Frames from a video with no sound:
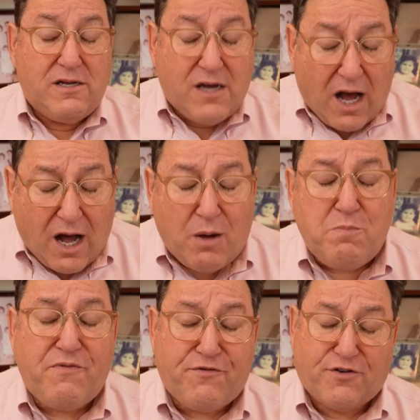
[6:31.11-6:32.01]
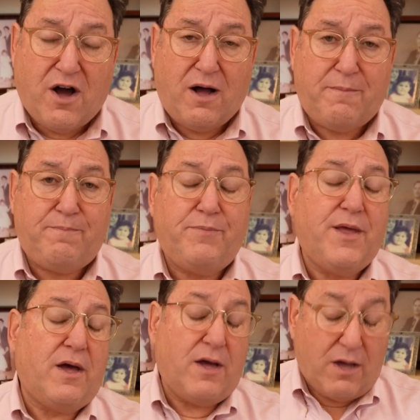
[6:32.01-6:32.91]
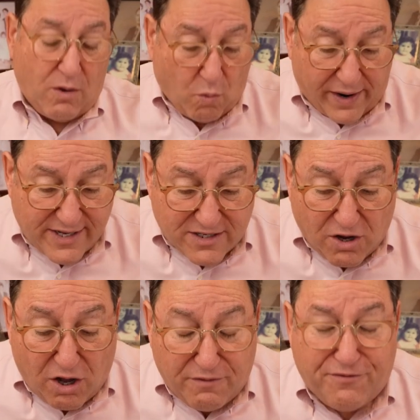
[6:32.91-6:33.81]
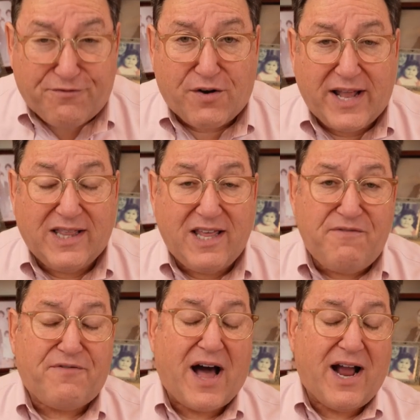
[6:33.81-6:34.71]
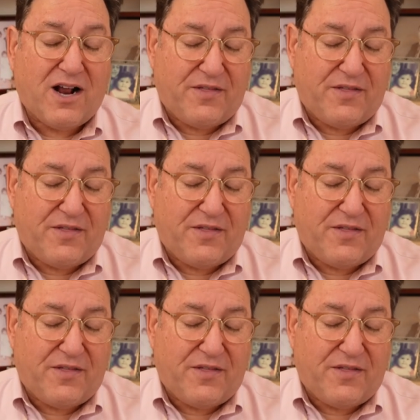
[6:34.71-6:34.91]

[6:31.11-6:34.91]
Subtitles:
come from what is called friendly fire.